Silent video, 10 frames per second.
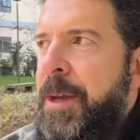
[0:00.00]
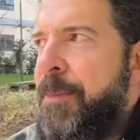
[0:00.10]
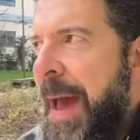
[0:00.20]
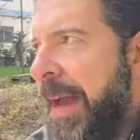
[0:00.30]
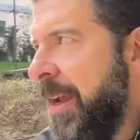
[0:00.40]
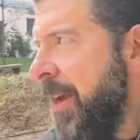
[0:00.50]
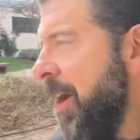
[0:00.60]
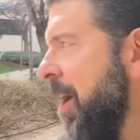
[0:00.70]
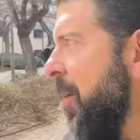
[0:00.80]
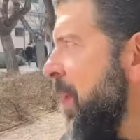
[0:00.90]

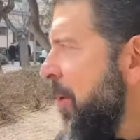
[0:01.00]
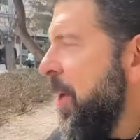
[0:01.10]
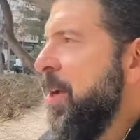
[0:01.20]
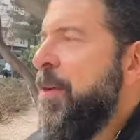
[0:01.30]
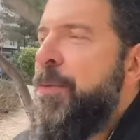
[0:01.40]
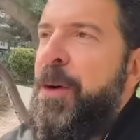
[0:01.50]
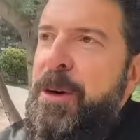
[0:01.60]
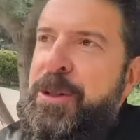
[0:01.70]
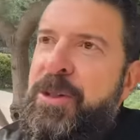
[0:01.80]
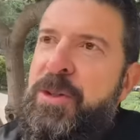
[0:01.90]
MAGA, America
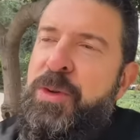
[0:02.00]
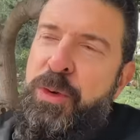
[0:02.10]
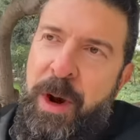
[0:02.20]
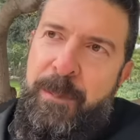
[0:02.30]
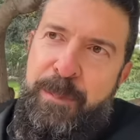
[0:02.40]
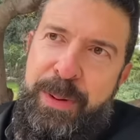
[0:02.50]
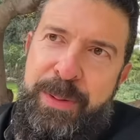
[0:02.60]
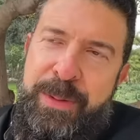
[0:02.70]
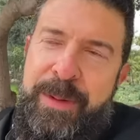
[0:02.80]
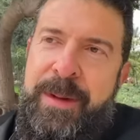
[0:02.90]
First, Trump,
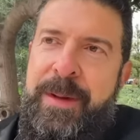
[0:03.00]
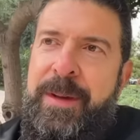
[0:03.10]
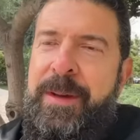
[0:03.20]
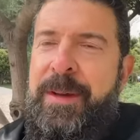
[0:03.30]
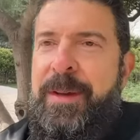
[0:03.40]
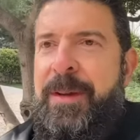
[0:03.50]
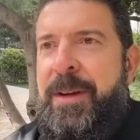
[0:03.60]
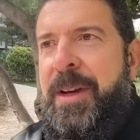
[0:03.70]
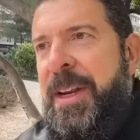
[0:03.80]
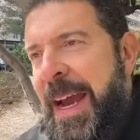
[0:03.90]

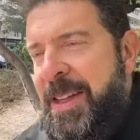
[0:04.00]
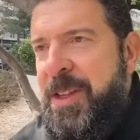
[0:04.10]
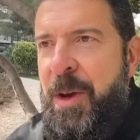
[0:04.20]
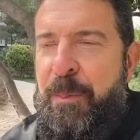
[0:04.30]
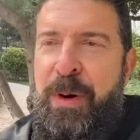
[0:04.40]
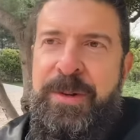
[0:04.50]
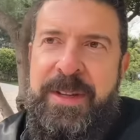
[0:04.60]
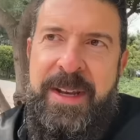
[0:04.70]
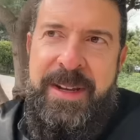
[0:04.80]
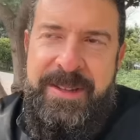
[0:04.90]
connected to
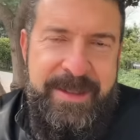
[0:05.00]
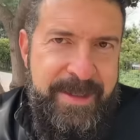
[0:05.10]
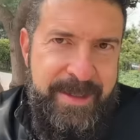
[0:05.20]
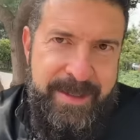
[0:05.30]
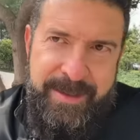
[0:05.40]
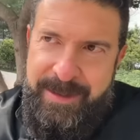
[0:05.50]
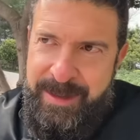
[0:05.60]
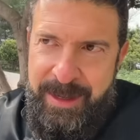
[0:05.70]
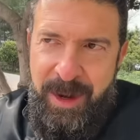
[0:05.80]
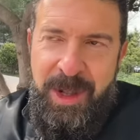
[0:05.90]
Putin
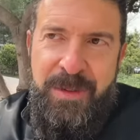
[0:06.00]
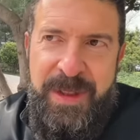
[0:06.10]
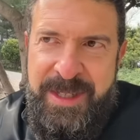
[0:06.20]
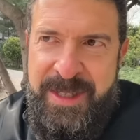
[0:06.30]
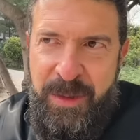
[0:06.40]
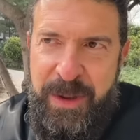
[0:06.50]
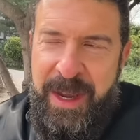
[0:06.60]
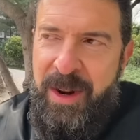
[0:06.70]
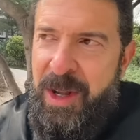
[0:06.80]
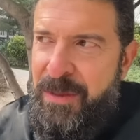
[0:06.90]
and all of this stuff
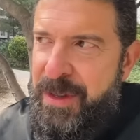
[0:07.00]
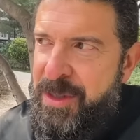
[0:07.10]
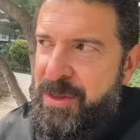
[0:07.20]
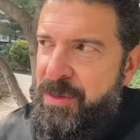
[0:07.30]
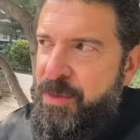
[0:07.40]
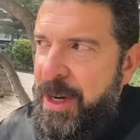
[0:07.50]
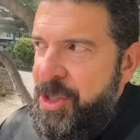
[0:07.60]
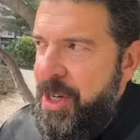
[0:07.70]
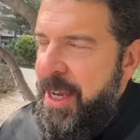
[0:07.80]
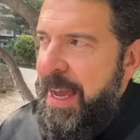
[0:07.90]
again, all of this
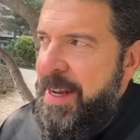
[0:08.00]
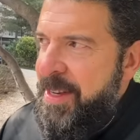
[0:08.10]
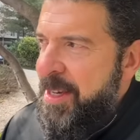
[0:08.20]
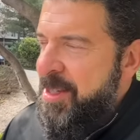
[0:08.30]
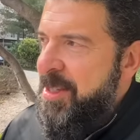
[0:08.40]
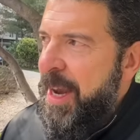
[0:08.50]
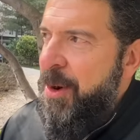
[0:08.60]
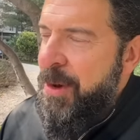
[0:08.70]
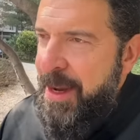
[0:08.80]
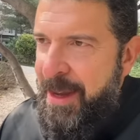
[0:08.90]
Russiagate
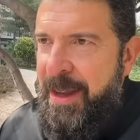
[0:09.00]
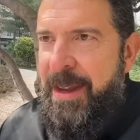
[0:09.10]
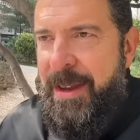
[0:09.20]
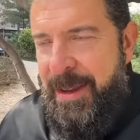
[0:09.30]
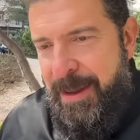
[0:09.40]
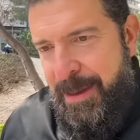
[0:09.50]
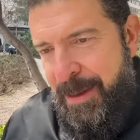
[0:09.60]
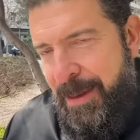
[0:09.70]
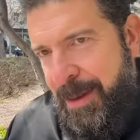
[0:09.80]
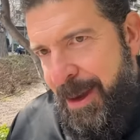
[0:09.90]
hysteria
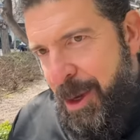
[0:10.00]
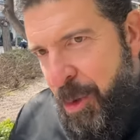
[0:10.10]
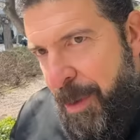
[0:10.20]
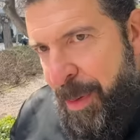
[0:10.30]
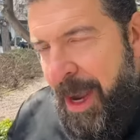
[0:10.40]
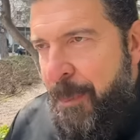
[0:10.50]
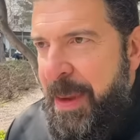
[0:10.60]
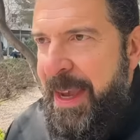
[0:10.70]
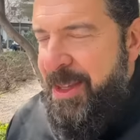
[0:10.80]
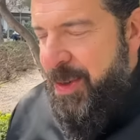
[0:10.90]
creeping up again.